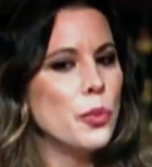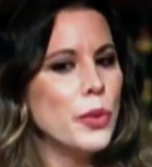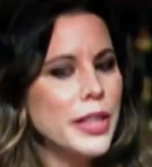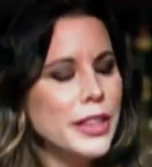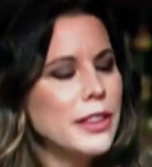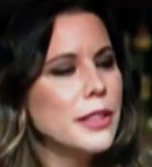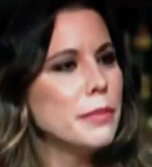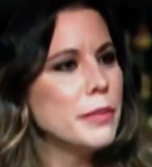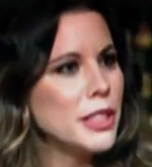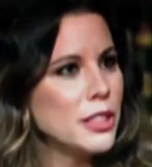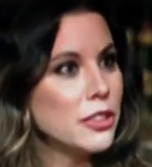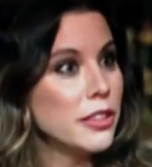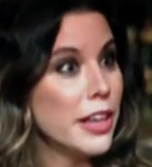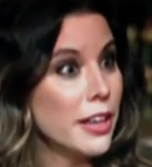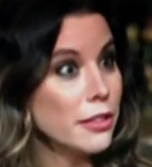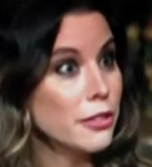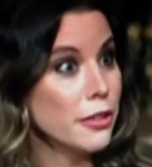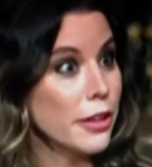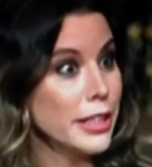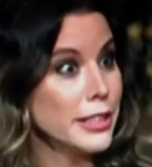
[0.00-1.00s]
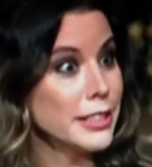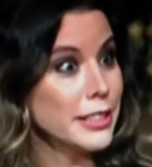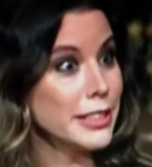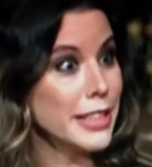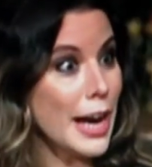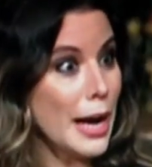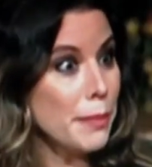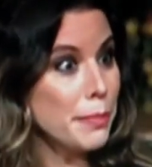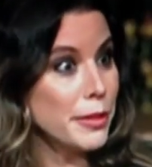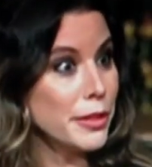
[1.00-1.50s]
when the mental health
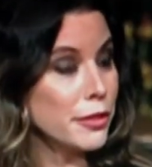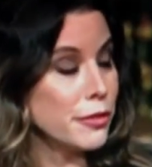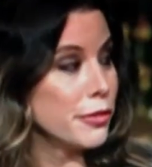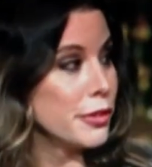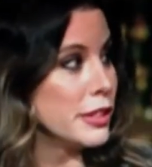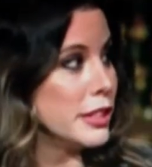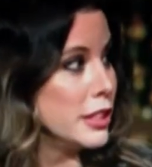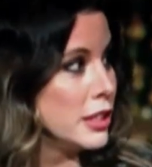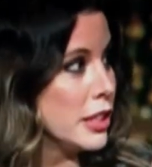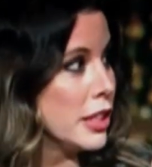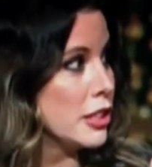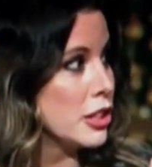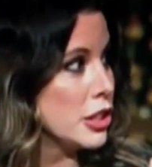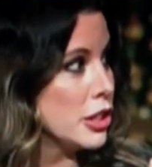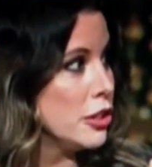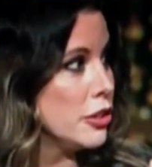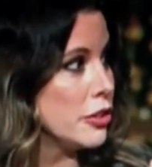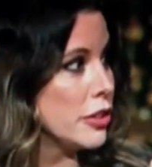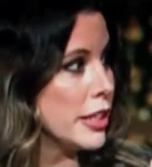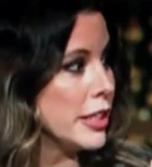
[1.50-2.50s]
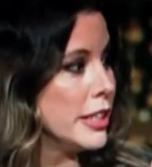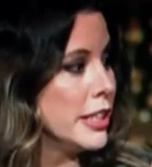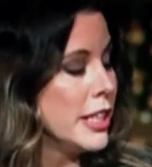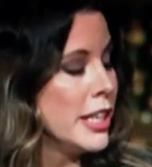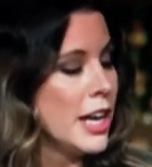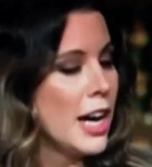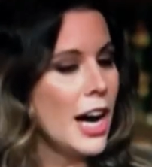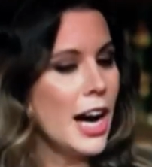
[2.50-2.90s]
crisis happened for these young children,